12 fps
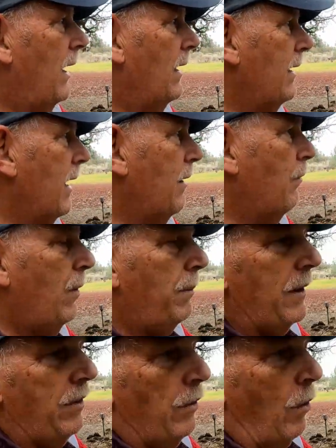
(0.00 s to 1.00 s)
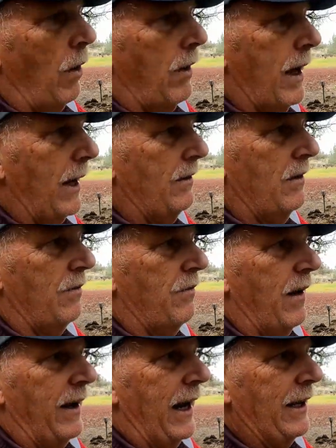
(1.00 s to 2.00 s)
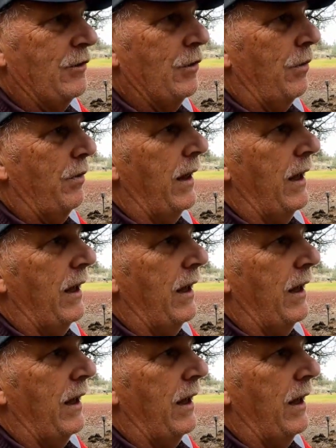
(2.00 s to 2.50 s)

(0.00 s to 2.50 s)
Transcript: and uh, we've been through all kinds of financial